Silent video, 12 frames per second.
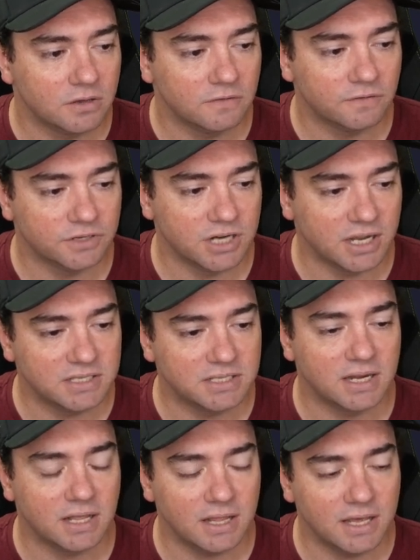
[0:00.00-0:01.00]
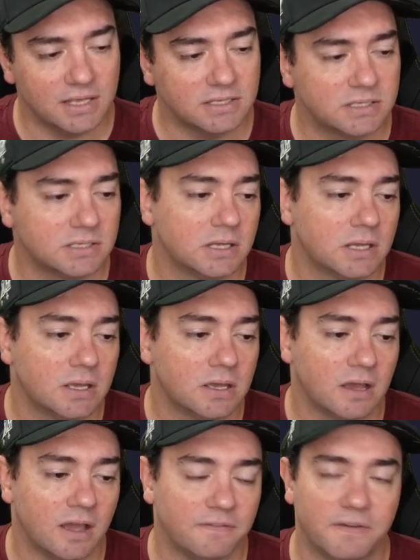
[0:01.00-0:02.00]
For JSON LS,
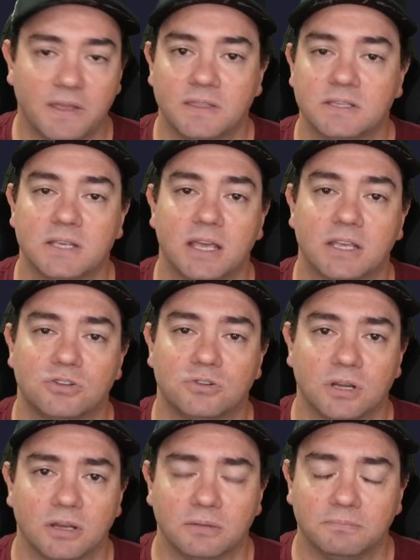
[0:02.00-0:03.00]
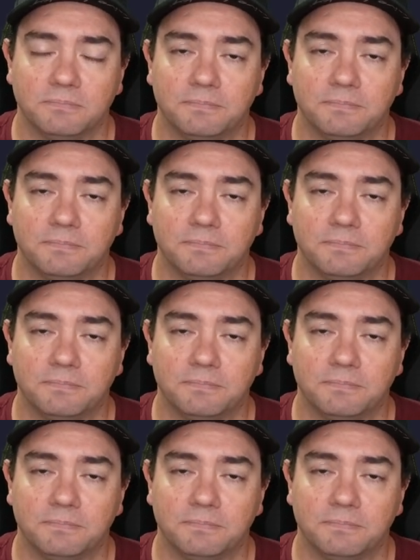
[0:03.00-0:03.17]
I found this extra